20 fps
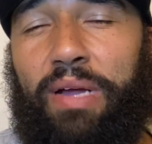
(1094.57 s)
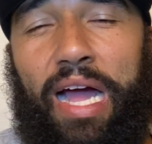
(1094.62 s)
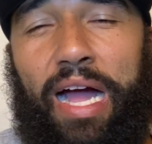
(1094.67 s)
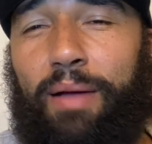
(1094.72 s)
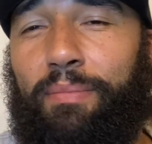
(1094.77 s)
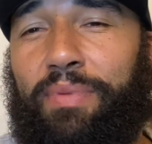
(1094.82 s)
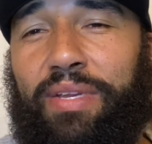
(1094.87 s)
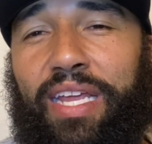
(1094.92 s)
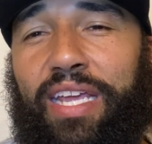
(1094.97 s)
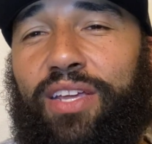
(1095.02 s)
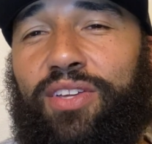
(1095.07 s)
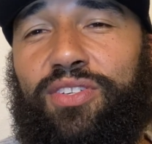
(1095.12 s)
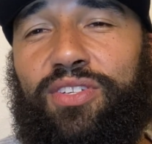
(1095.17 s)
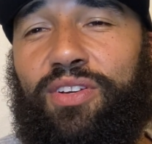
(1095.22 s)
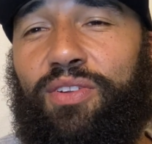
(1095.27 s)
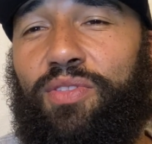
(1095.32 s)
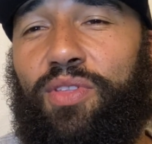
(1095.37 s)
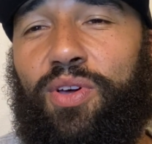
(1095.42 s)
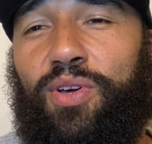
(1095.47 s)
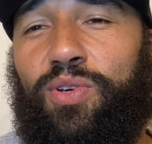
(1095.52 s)
combination
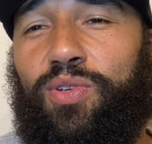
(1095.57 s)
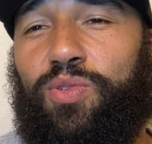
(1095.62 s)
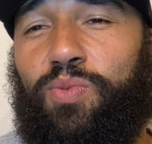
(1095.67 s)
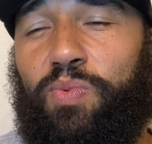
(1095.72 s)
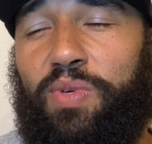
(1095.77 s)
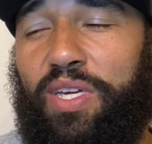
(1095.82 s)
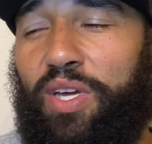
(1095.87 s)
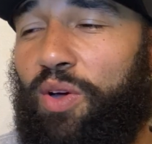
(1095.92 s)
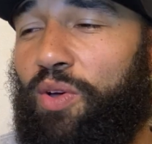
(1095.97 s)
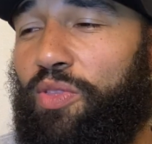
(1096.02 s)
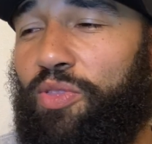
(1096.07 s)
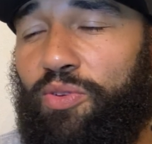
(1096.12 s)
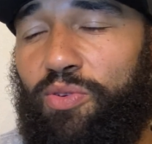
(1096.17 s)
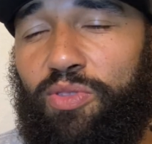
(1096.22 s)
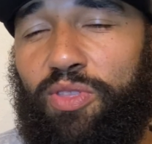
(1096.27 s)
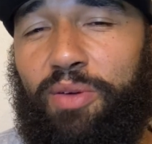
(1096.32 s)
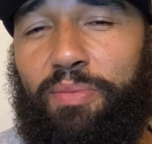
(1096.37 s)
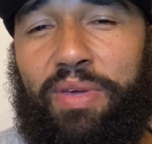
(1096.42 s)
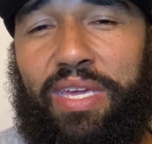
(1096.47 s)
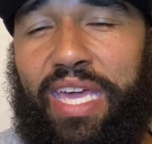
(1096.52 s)
of those, we go through
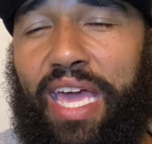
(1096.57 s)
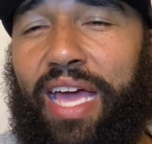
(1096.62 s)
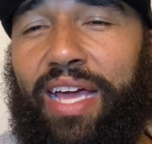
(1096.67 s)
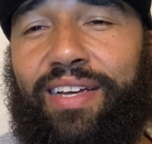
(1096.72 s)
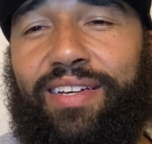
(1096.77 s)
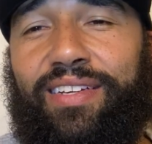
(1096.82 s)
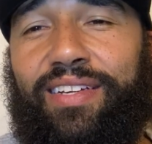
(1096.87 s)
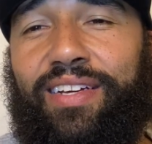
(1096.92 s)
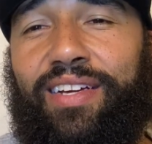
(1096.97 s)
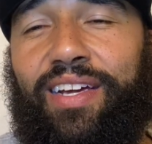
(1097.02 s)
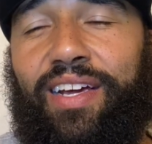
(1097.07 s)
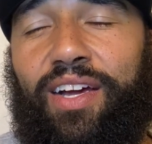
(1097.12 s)
them again.